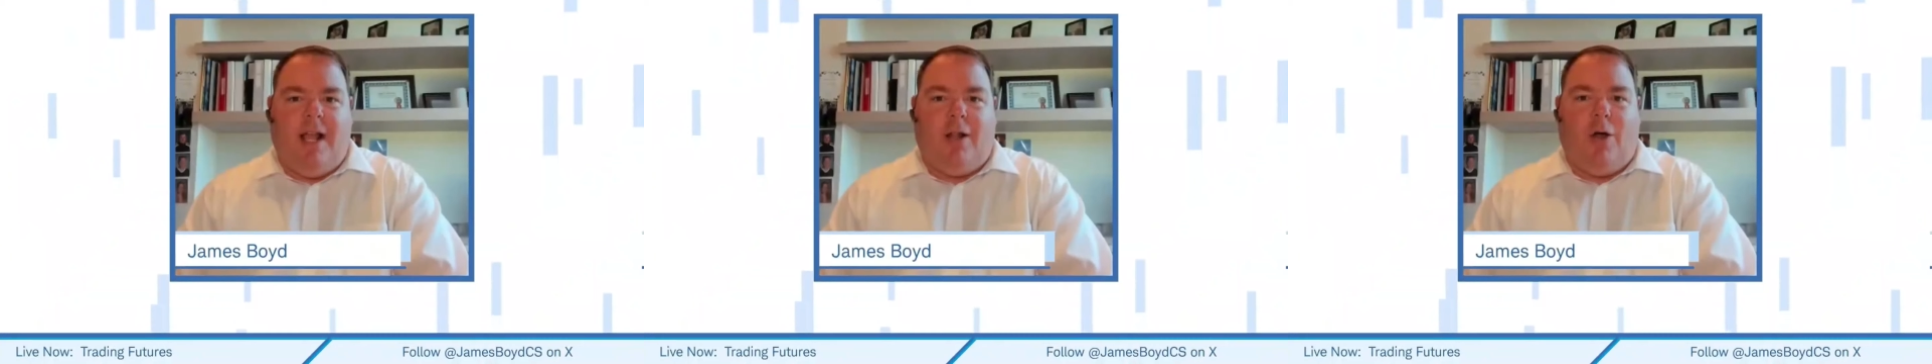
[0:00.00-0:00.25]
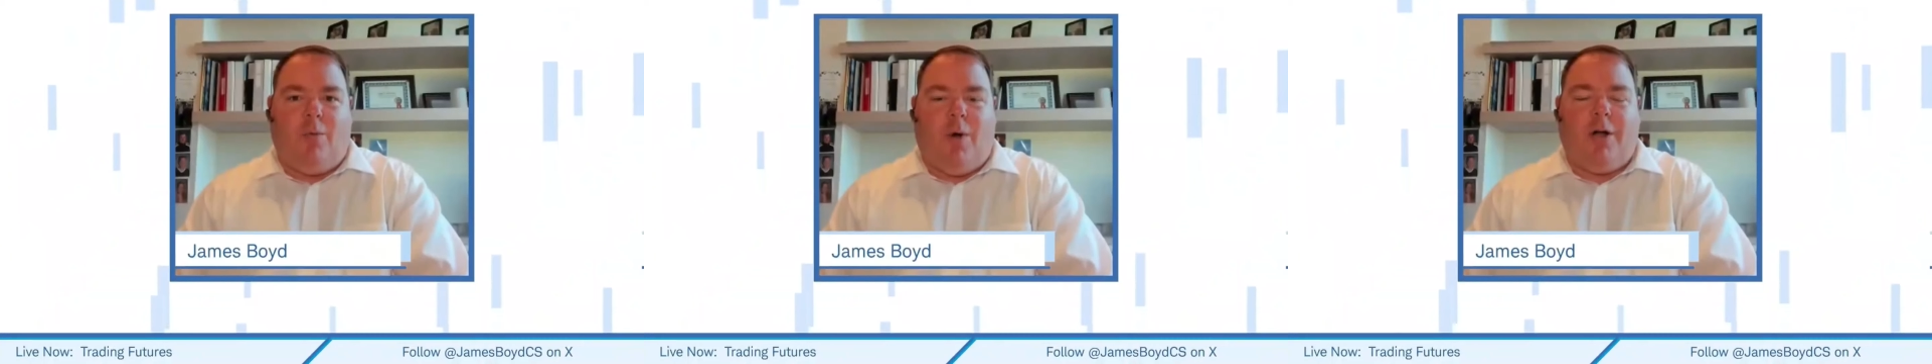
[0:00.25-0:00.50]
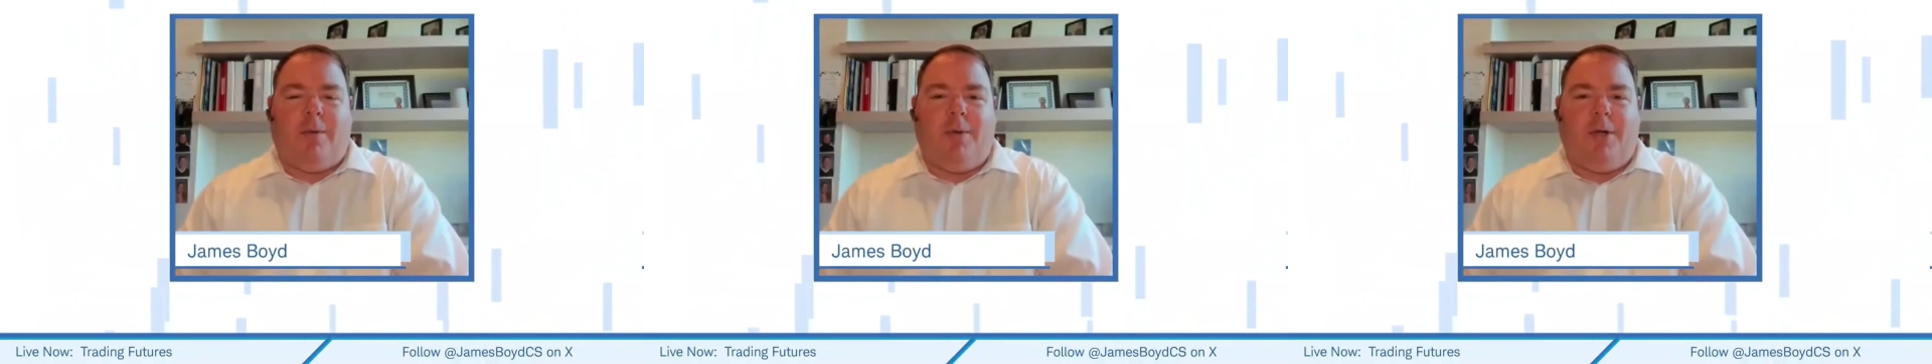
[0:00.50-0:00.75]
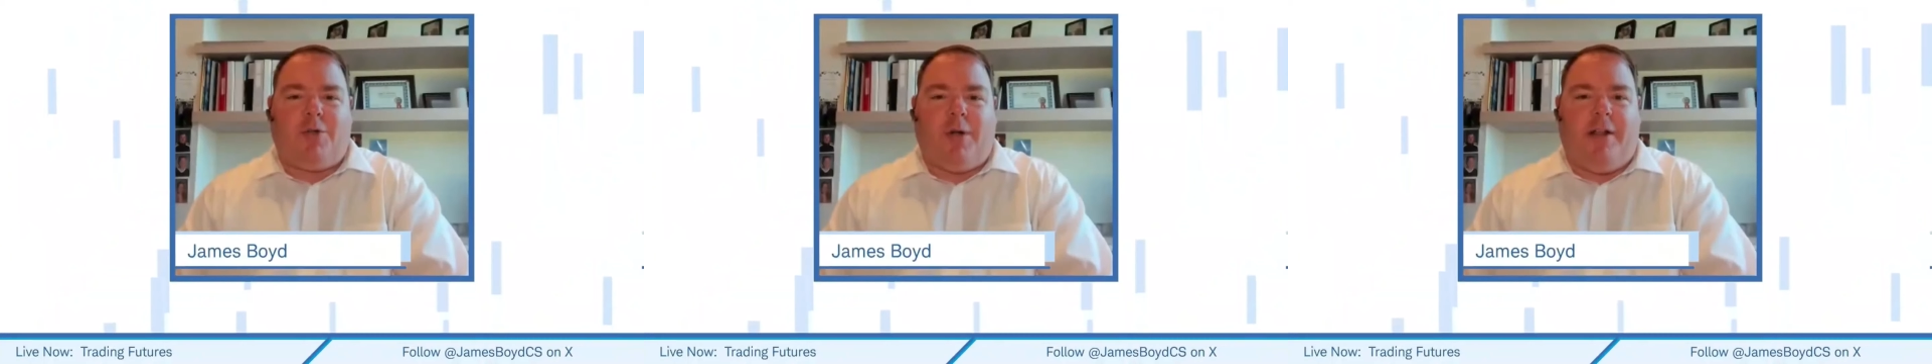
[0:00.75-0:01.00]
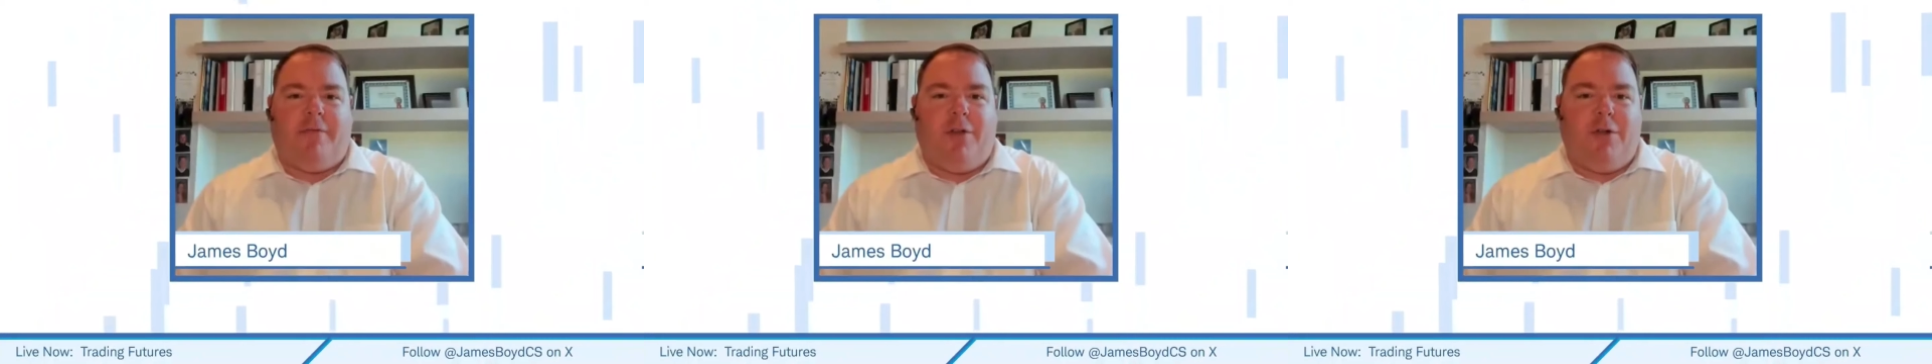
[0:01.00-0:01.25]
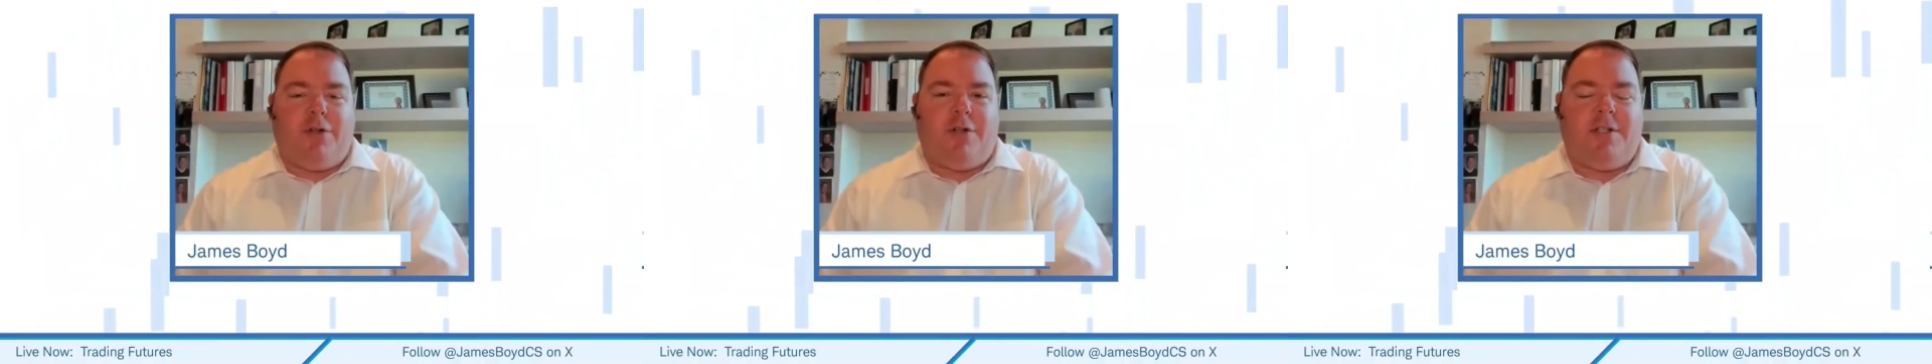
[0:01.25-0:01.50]
Hello and welcome to Trading
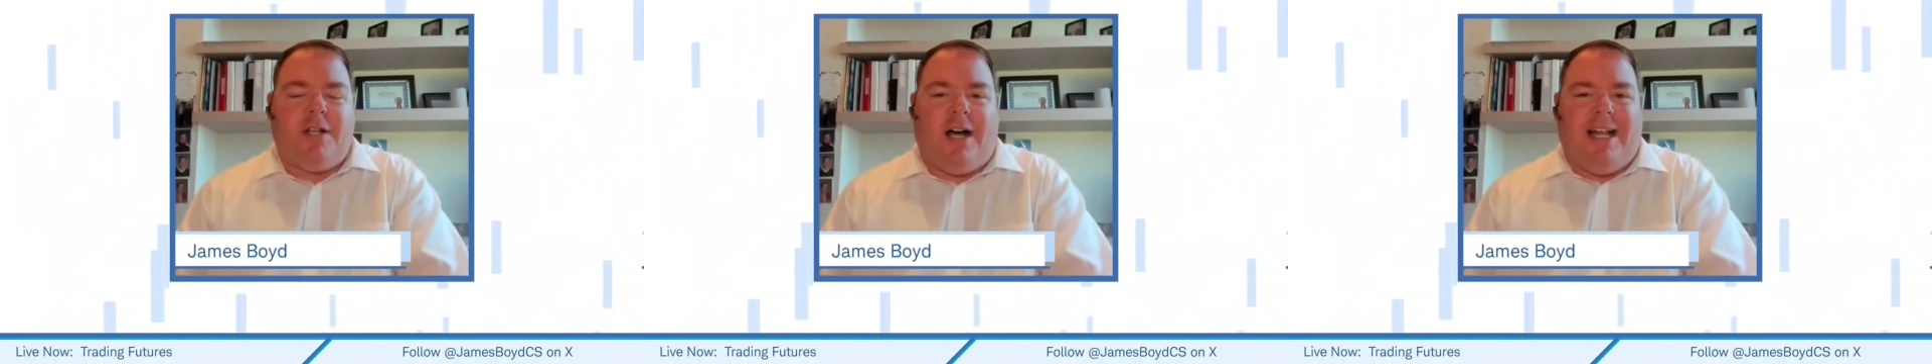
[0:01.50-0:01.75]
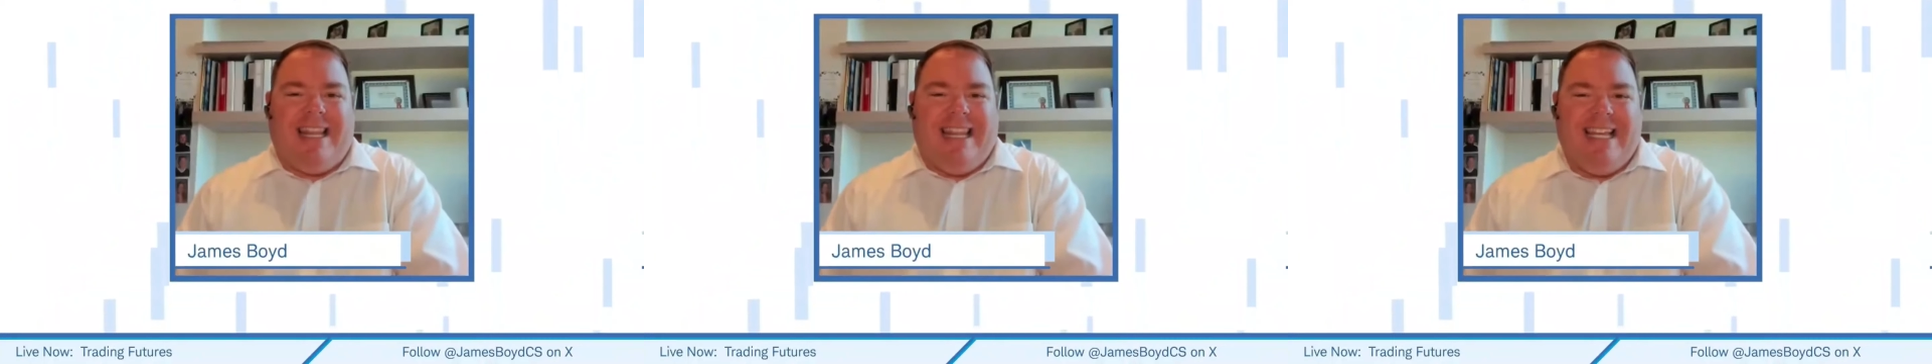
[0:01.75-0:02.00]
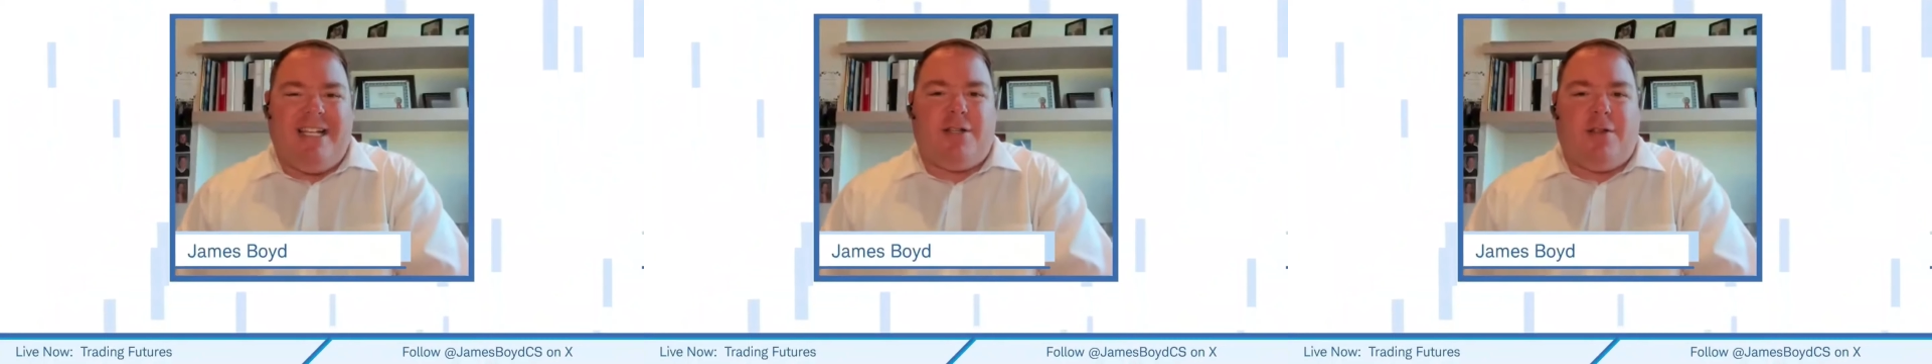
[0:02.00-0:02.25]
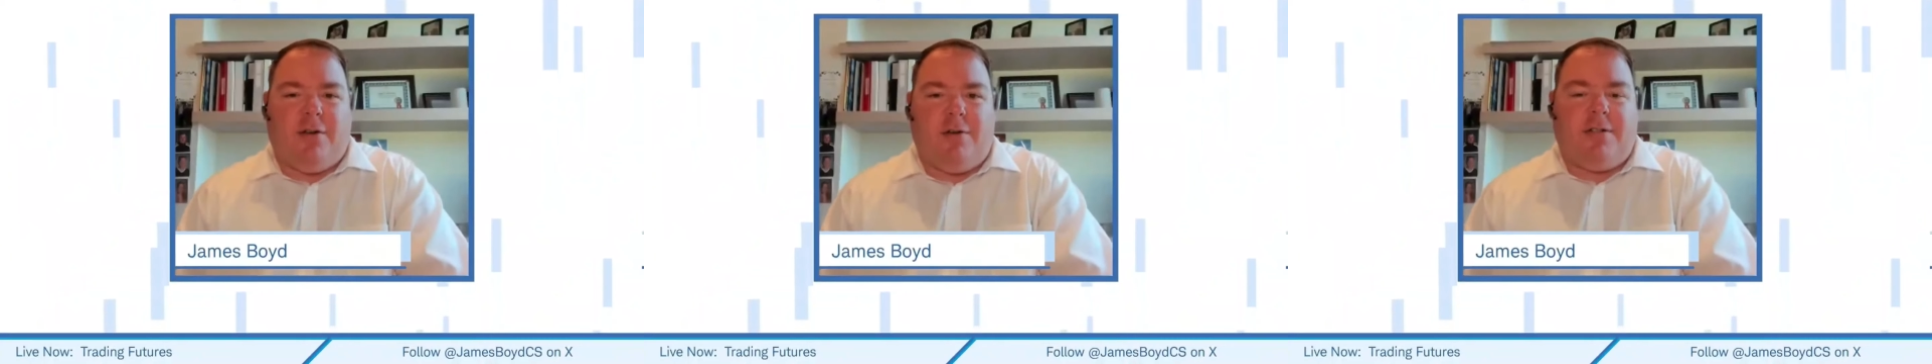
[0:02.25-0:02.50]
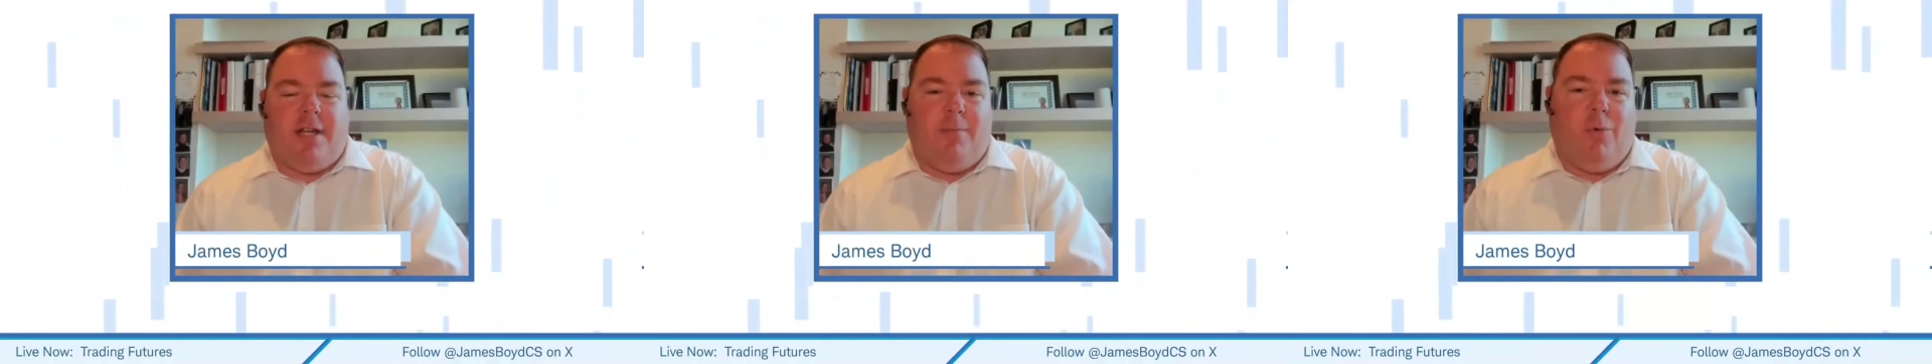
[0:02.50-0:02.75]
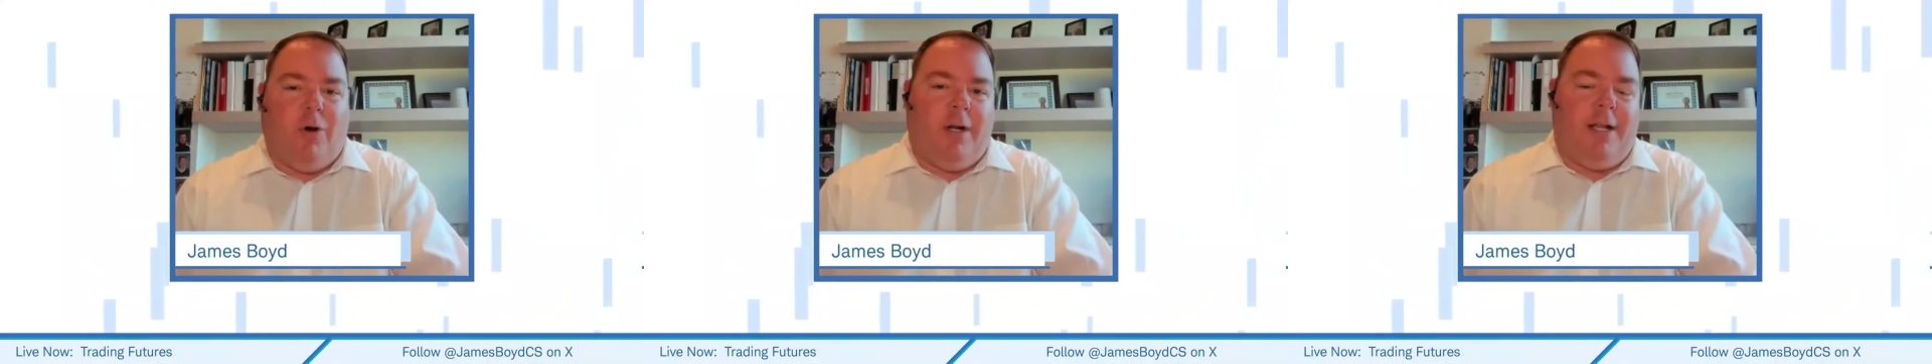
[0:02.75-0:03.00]
Futures on this Thursday
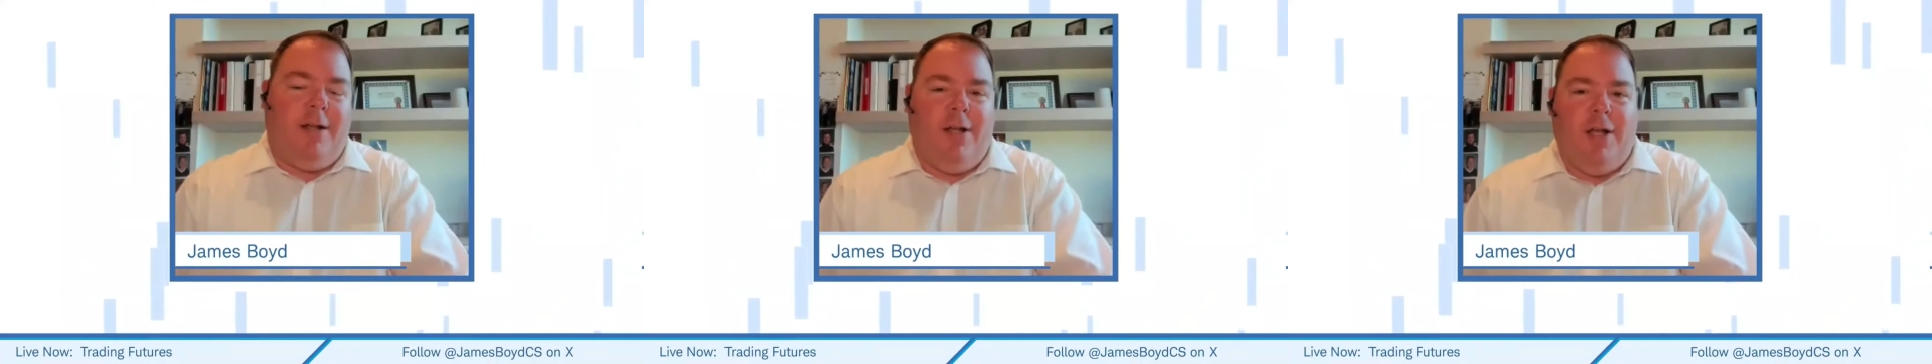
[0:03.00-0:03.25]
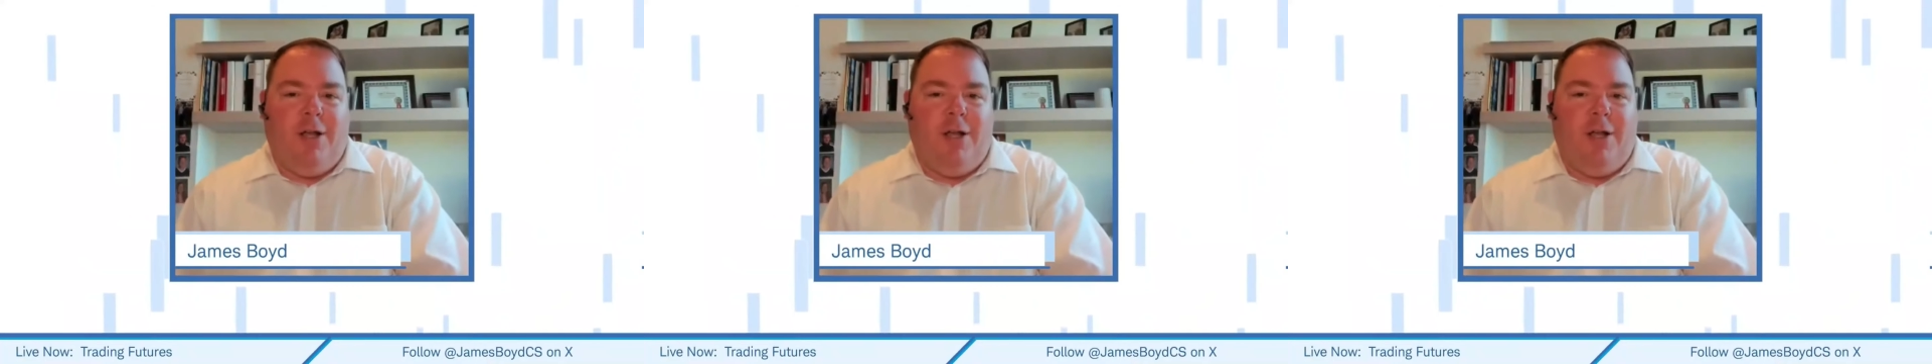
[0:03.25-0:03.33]
morning.